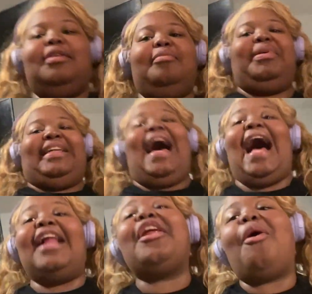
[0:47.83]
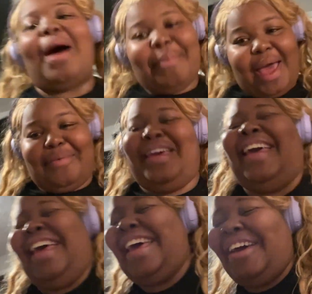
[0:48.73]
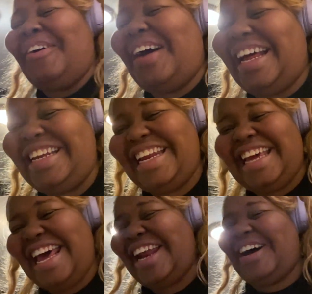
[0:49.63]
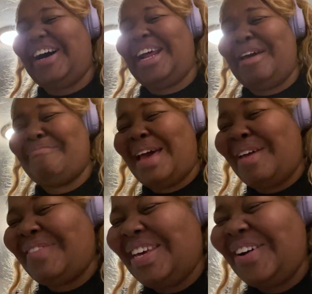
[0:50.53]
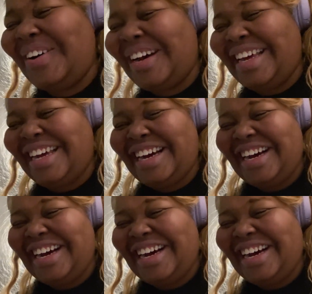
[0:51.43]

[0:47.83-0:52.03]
But now I know my baby. Why did he have all that baby on him?